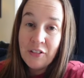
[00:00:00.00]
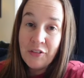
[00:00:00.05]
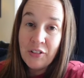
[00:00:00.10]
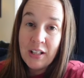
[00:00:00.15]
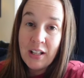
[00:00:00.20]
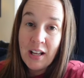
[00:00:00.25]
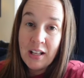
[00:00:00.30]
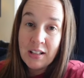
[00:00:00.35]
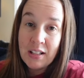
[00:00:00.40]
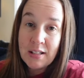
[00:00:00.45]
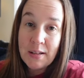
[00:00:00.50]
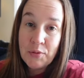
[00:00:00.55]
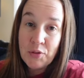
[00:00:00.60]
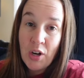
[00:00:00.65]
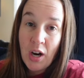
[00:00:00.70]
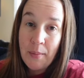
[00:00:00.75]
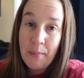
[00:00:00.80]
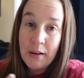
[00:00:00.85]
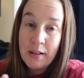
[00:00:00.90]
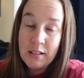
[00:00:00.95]
free to hit the
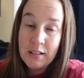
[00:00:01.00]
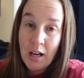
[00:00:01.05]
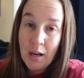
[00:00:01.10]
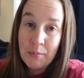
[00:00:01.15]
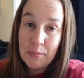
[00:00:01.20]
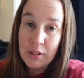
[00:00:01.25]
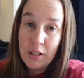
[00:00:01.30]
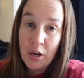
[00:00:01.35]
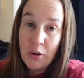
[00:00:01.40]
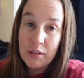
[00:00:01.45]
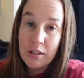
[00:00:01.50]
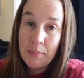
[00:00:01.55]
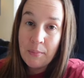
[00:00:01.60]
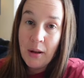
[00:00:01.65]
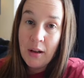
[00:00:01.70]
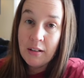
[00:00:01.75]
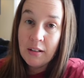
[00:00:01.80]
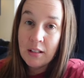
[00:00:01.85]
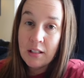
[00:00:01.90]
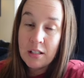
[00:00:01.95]
subscribe button down below with the
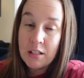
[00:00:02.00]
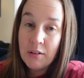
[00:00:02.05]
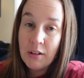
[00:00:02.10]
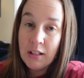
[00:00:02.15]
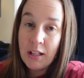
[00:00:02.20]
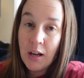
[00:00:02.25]
bell next to it.